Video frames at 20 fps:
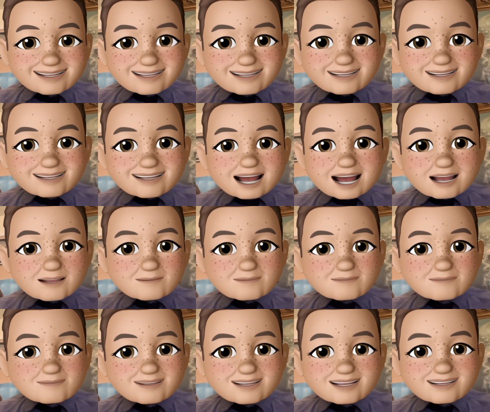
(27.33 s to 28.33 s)
Now,
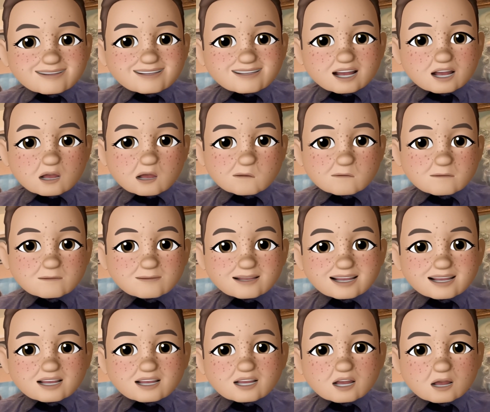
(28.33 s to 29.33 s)
if a cop
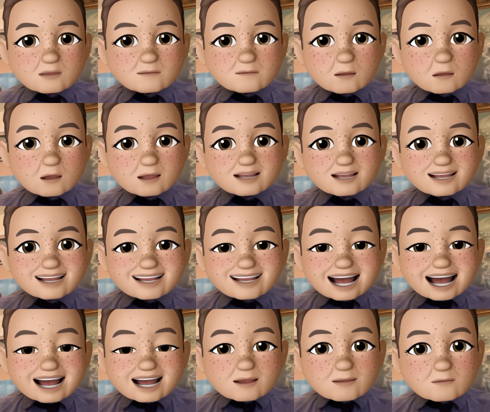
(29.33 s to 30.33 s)
is pointing a
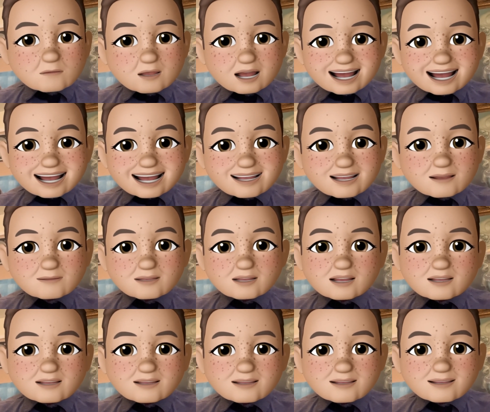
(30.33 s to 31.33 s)
gun at me, I'm gonna,